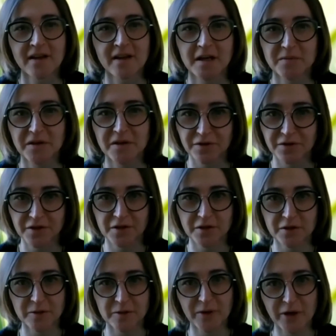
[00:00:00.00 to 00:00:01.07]
every
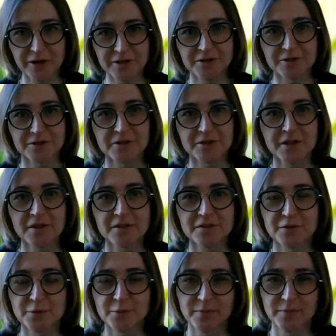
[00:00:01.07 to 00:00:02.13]
year partner
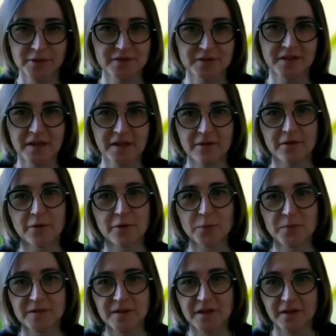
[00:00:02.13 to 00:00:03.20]
to put together
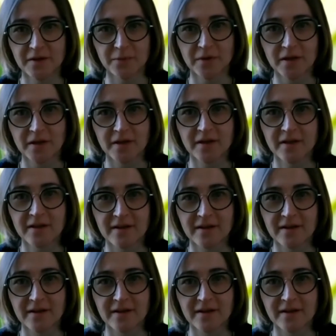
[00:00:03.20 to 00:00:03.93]
Open Data Week.